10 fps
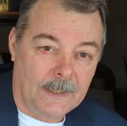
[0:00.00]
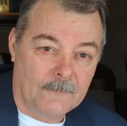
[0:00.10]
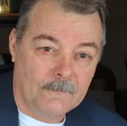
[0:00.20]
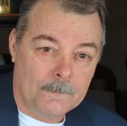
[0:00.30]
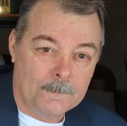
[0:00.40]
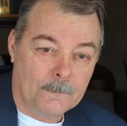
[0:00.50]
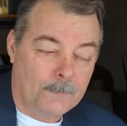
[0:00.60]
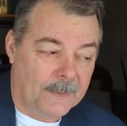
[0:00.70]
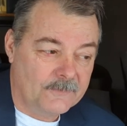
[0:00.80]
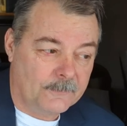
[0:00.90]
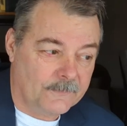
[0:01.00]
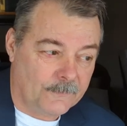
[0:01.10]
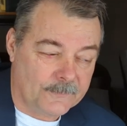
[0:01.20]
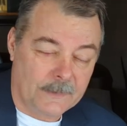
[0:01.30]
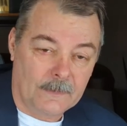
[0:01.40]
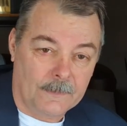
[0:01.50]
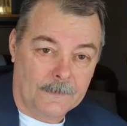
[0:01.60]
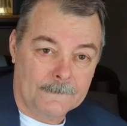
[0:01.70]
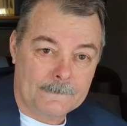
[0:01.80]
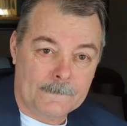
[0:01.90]
have pastries for sale
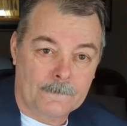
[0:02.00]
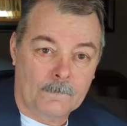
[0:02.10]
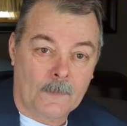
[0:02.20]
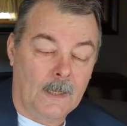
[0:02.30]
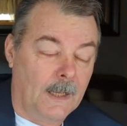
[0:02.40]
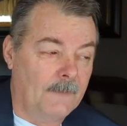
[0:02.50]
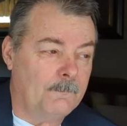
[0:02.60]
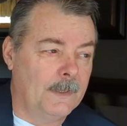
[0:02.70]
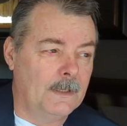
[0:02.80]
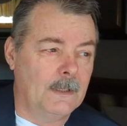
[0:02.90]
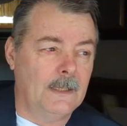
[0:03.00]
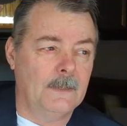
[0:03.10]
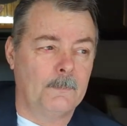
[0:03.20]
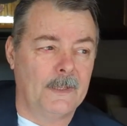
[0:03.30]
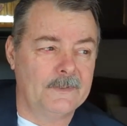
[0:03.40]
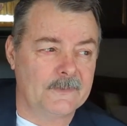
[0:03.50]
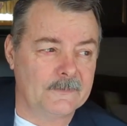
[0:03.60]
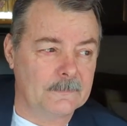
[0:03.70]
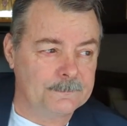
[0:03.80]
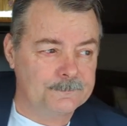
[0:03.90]
there. I've been in
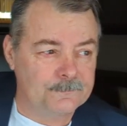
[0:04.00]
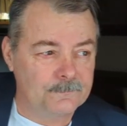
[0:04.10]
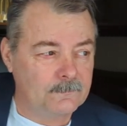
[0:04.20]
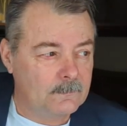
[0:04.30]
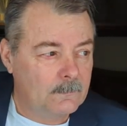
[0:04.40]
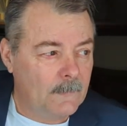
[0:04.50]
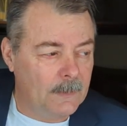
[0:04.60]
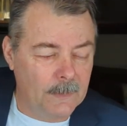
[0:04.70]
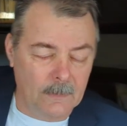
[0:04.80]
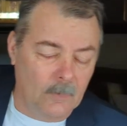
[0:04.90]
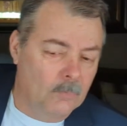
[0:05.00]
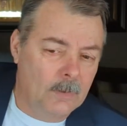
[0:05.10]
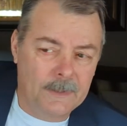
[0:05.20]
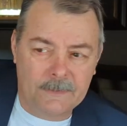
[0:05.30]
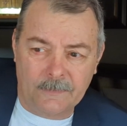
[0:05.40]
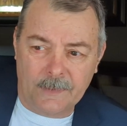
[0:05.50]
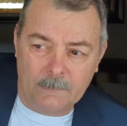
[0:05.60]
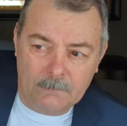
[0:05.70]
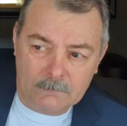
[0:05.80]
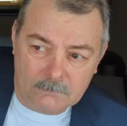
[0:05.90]
places that locally to
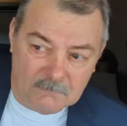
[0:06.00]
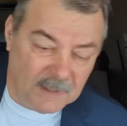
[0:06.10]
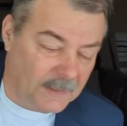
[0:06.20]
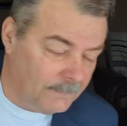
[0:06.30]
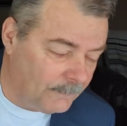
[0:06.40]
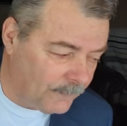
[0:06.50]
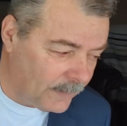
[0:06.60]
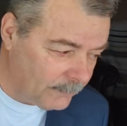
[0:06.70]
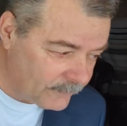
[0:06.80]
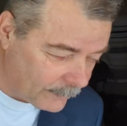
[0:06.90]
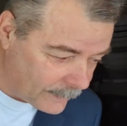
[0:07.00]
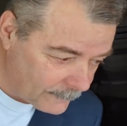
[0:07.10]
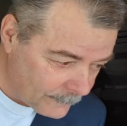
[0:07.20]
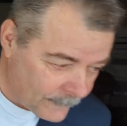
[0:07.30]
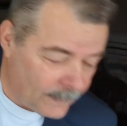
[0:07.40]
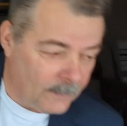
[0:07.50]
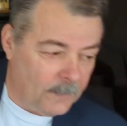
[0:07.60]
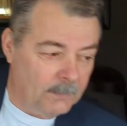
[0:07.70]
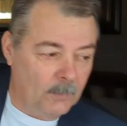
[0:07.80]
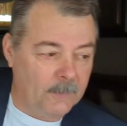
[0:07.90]
them, and even famously,
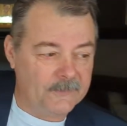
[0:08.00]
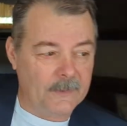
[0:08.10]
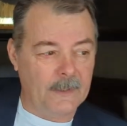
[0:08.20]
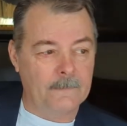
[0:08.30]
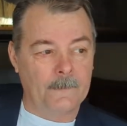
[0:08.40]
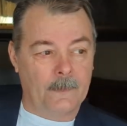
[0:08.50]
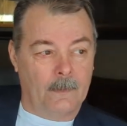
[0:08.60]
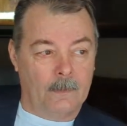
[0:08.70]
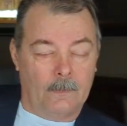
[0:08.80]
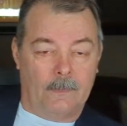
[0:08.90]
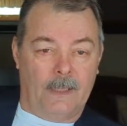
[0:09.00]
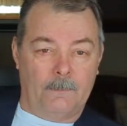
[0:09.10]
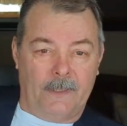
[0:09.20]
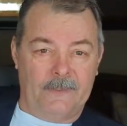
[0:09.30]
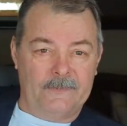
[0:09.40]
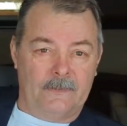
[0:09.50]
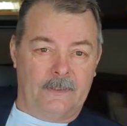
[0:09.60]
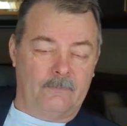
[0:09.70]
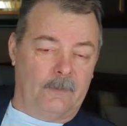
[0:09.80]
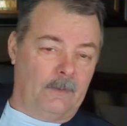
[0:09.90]
people will say, that place
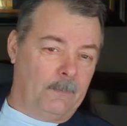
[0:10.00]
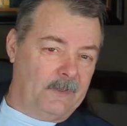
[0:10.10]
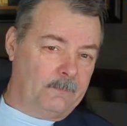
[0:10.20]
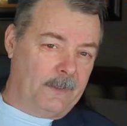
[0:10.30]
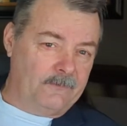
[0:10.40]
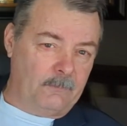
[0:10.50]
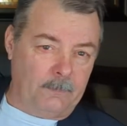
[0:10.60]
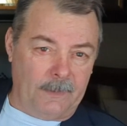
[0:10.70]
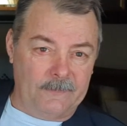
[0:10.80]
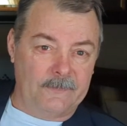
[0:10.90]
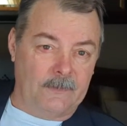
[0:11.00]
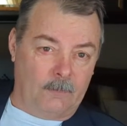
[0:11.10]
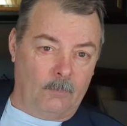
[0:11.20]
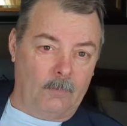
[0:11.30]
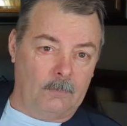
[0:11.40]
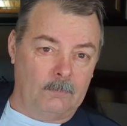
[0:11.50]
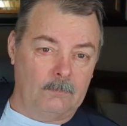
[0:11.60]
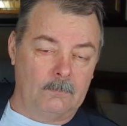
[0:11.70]
is one of the best pastry places in the world.